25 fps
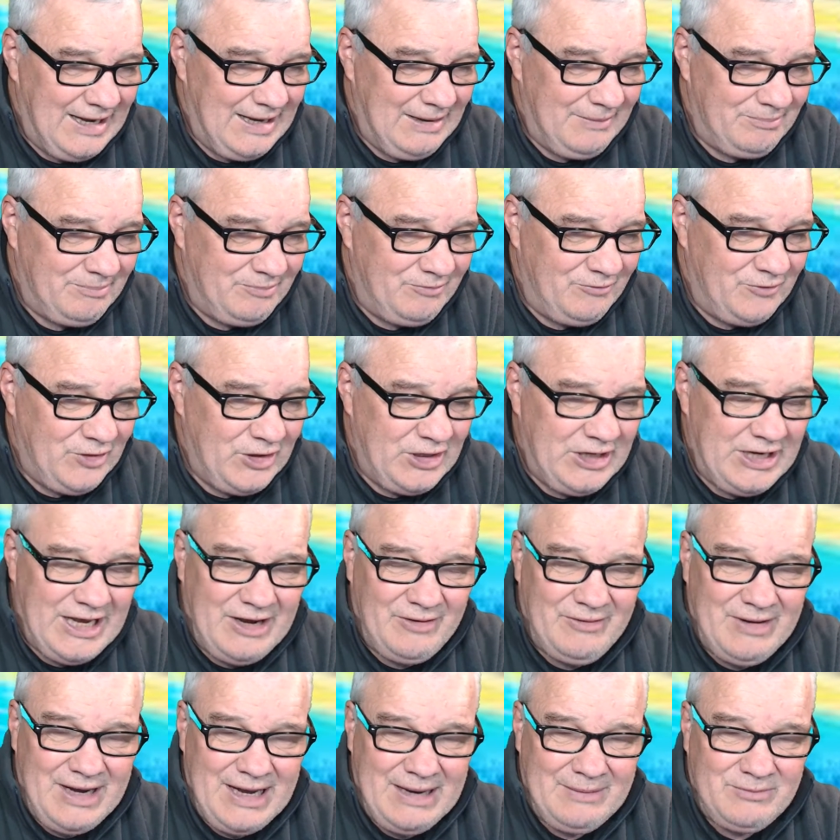
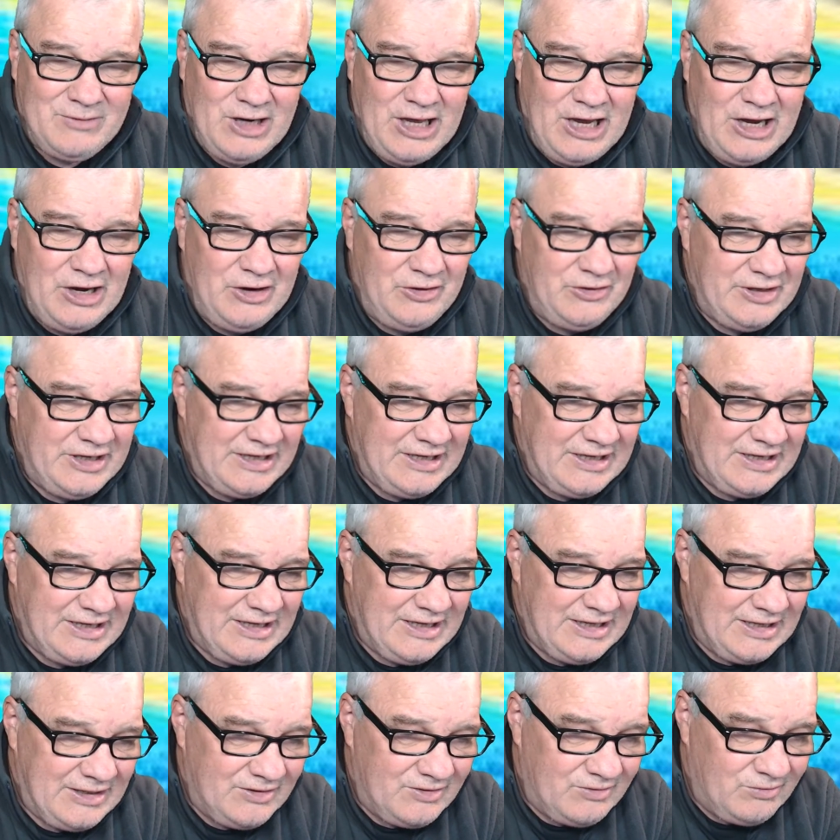video uploading
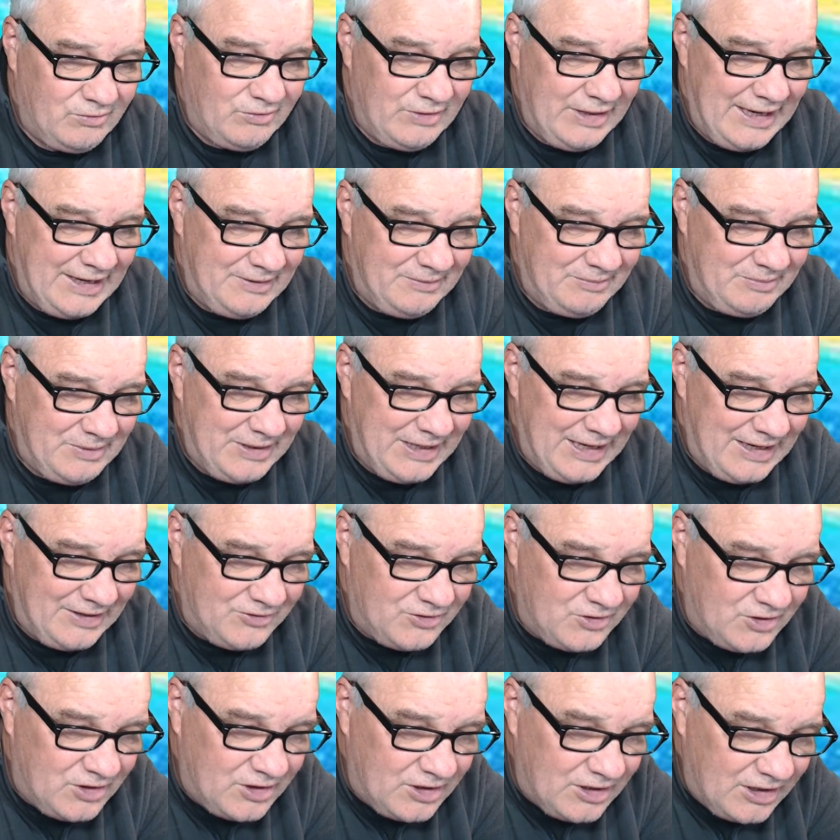around about
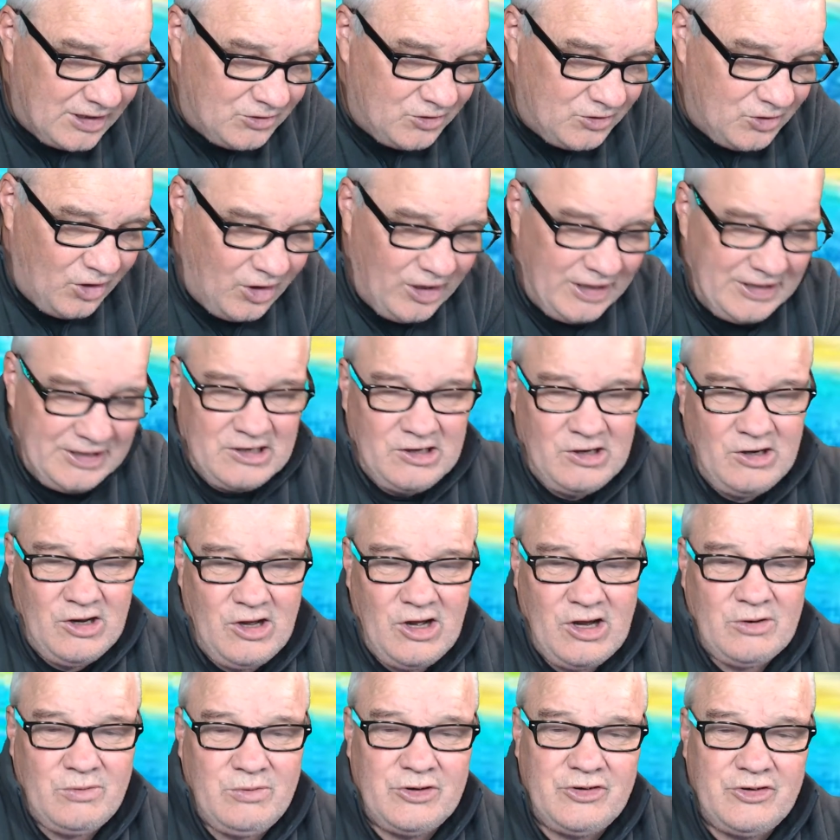9
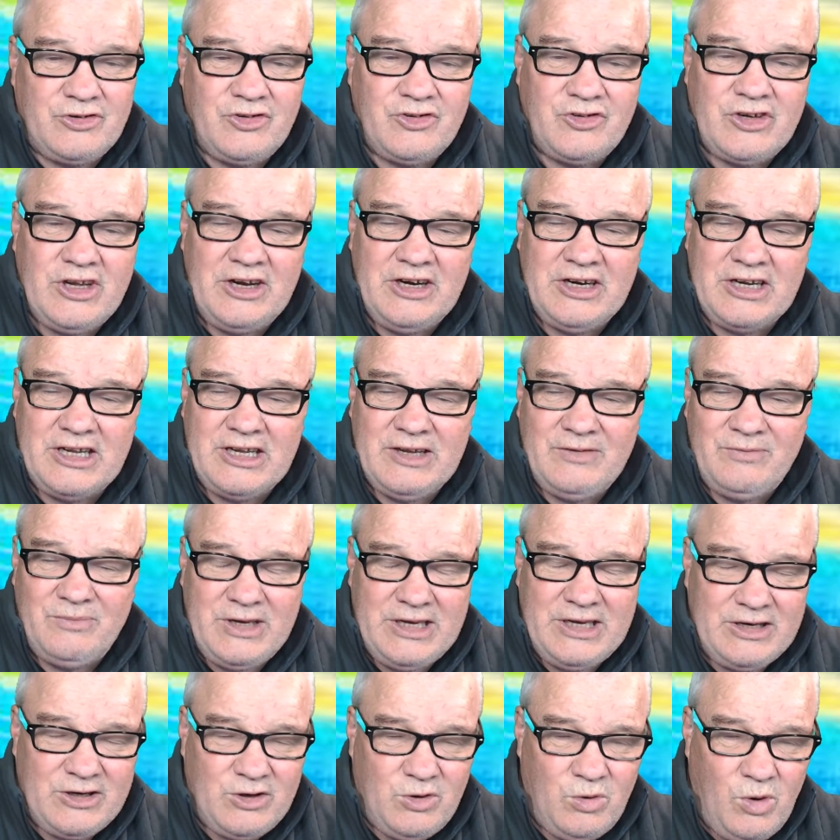o'clock, which is going to give
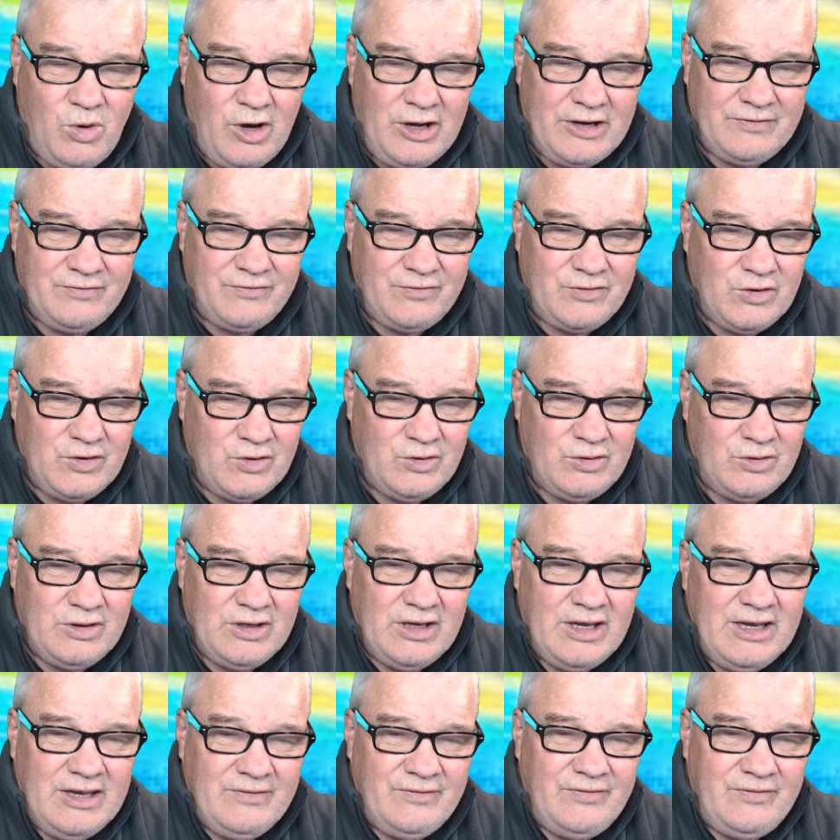me quite a few,
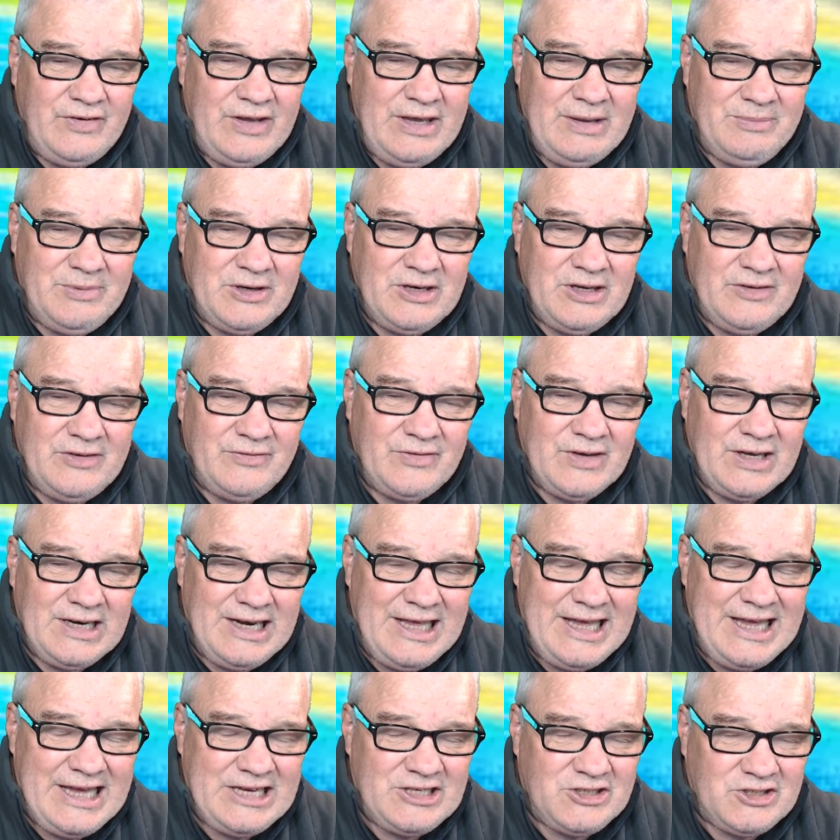fair bit of a
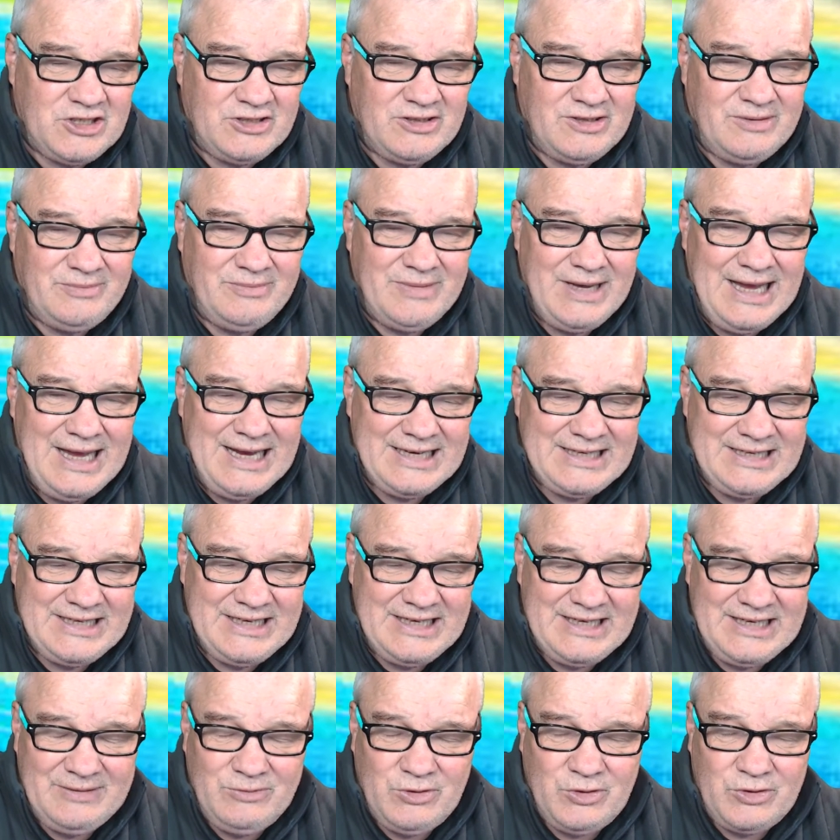lash at the
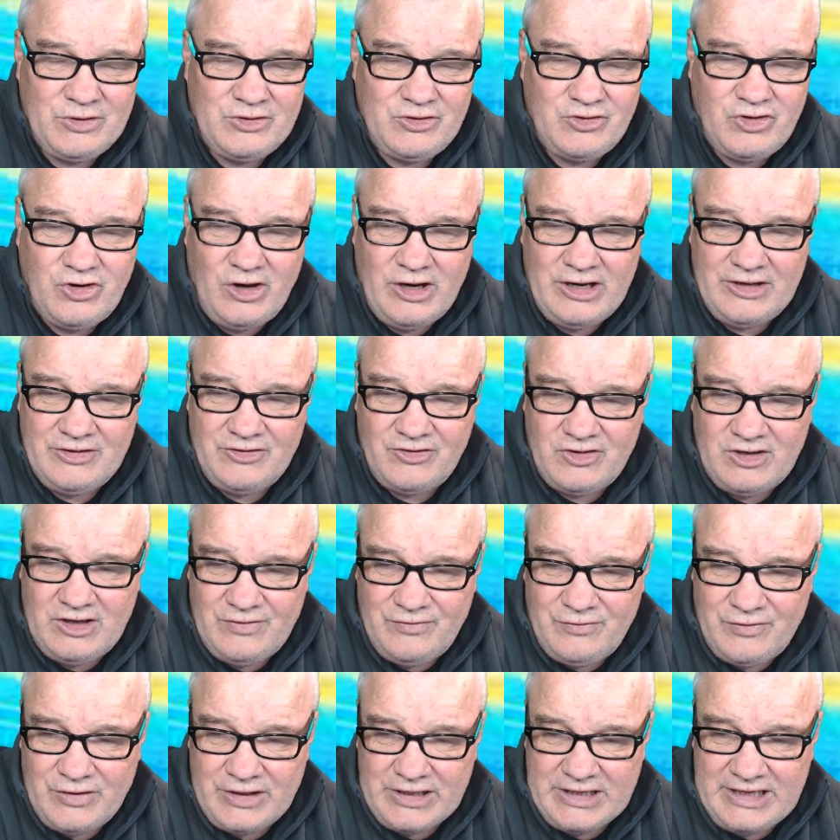marking, and we'll try and see
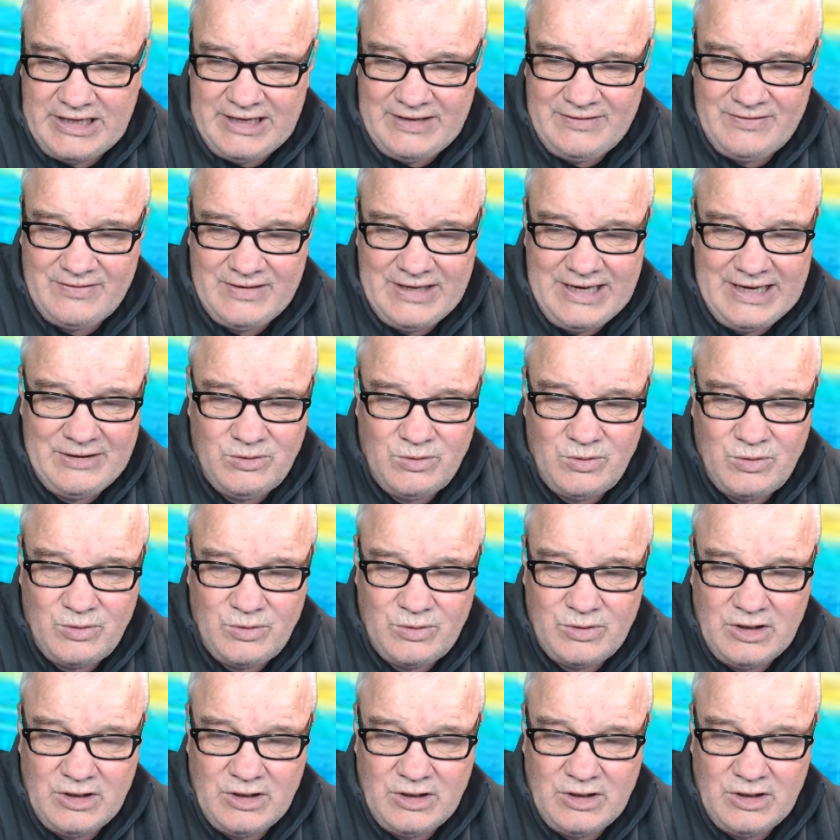if we can get that all